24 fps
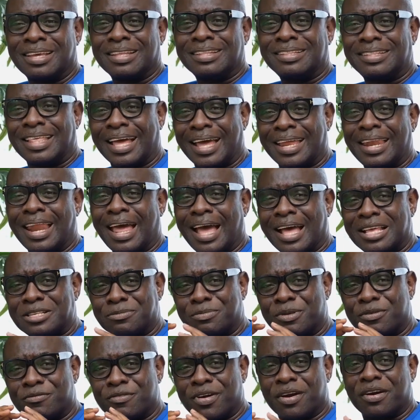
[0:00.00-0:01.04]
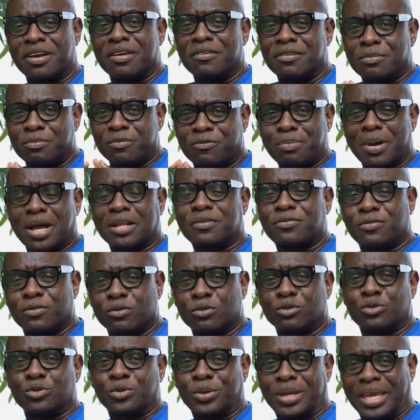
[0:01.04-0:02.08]
that has been very
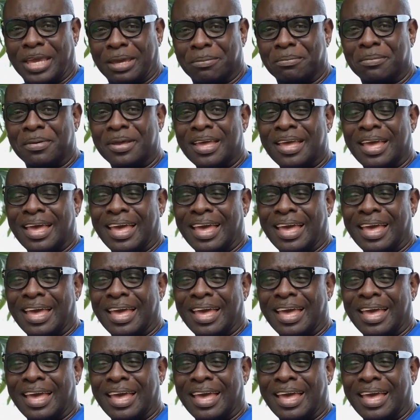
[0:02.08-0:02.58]
impactful to him.